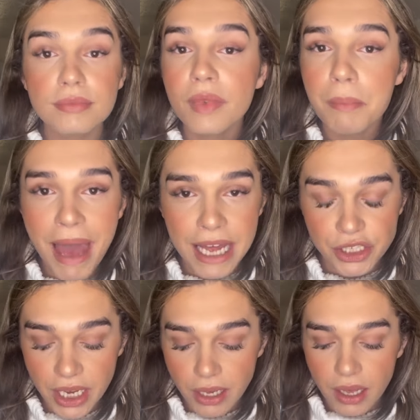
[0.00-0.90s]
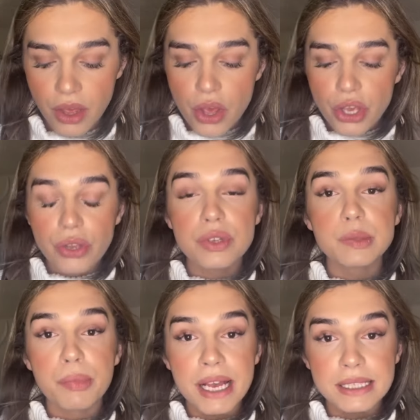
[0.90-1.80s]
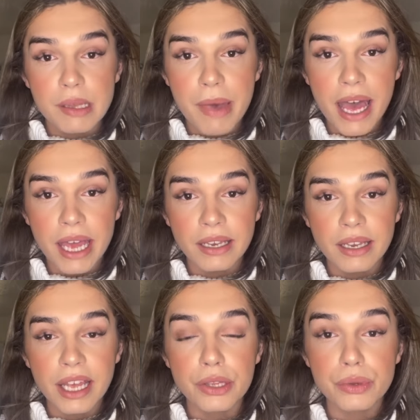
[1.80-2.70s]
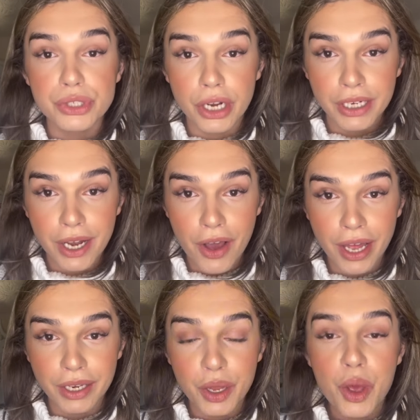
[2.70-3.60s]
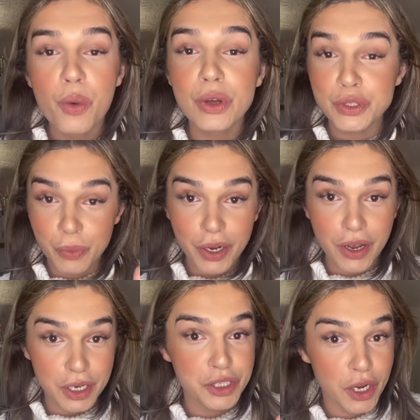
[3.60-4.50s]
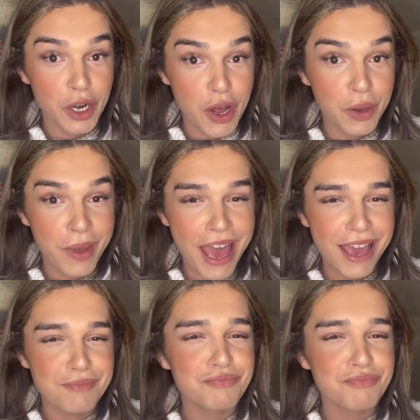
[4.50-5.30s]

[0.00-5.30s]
magic. You just press the button and you turn it on, which we're gonna turn it on, okay?